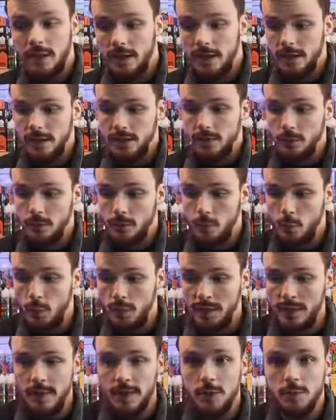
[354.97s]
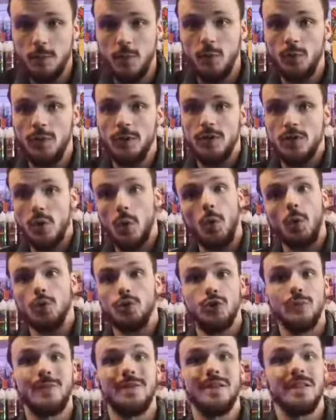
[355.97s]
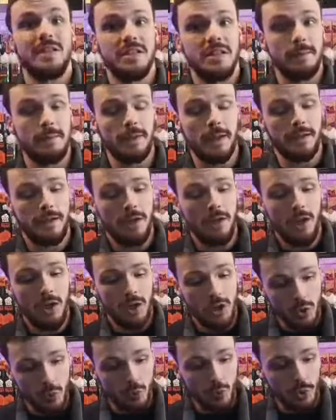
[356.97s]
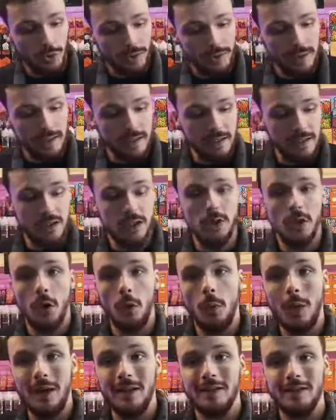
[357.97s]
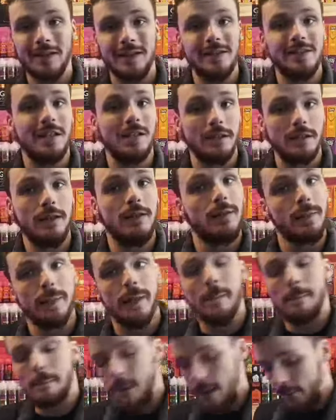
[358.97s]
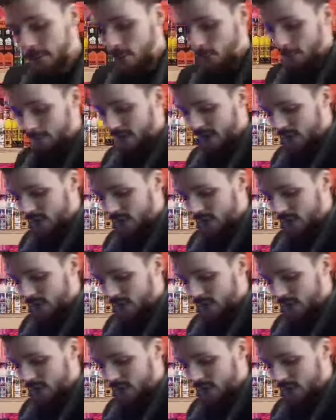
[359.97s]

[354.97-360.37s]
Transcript: is with this Modus or something similar, you would need to know at least a little bit about